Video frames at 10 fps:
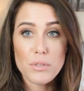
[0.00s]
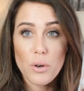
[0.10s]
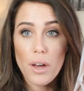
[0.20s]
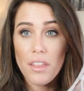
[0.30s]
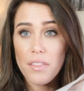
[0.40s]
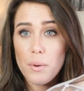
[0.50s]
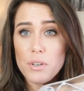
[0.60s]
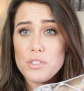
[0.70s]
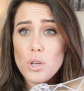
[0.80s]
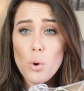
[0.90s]
So I thought they
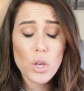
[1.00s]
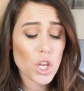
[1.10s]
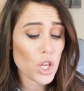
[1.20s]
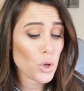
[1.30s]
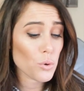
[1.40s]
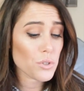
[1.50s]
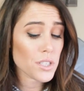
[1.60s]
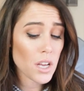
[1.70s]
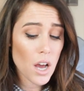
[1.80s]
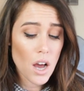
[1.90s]
were so cute.